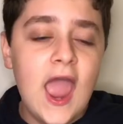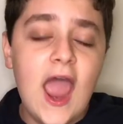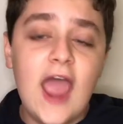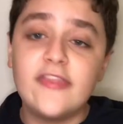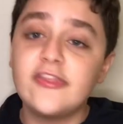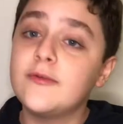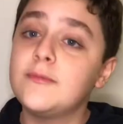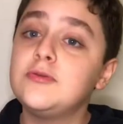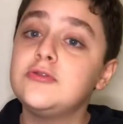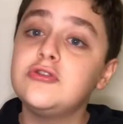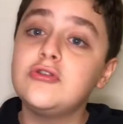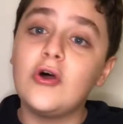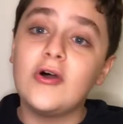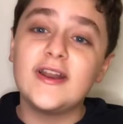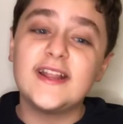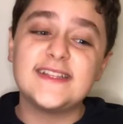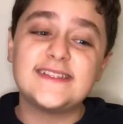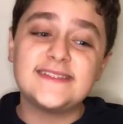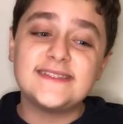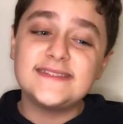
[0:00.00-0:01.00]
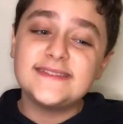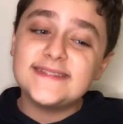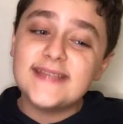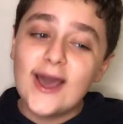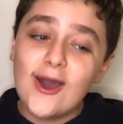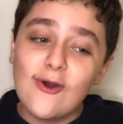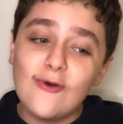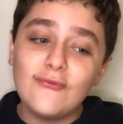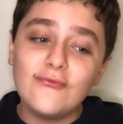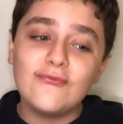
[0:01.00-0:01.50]
And the plot
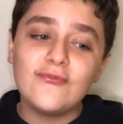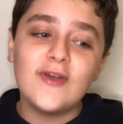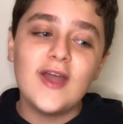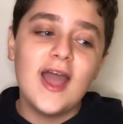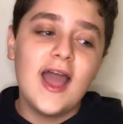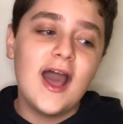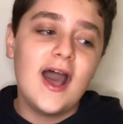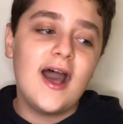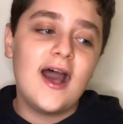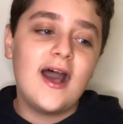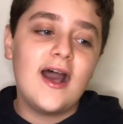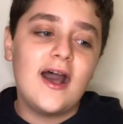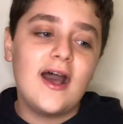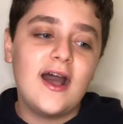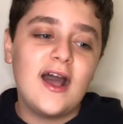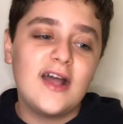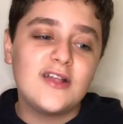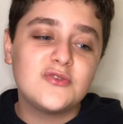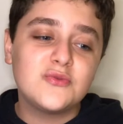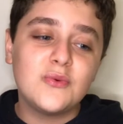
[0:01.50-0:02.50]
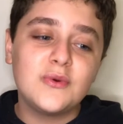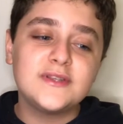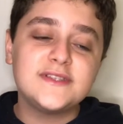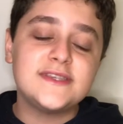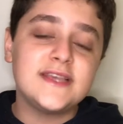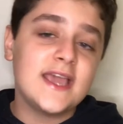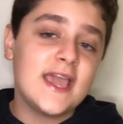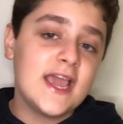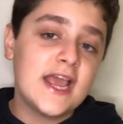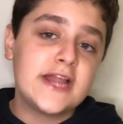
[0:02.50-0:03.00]
itself, uh, towards
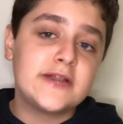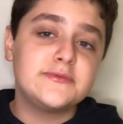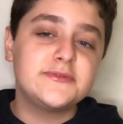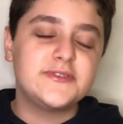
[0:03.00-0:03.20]
the end,